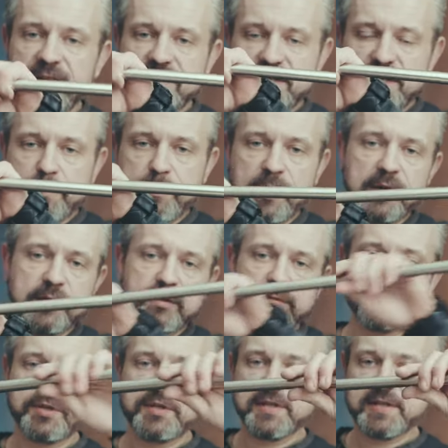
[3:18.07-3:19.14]
That's the part
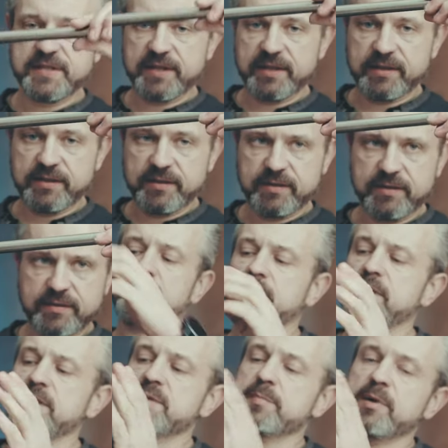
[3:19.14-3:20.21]
of the C-stand.
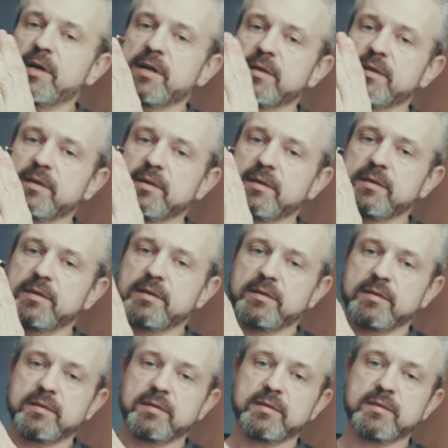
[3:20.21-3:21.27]
This part
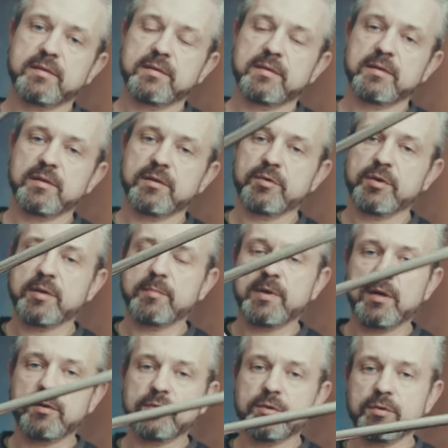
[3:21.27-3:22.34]
you can
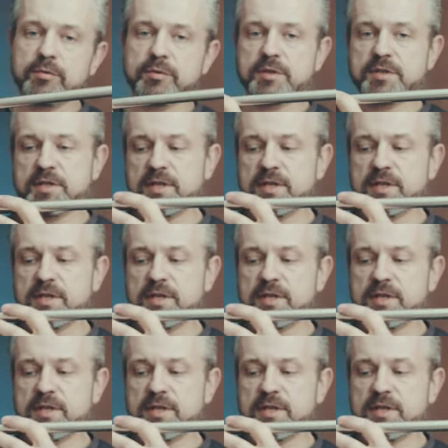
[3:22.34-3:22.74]
mount on the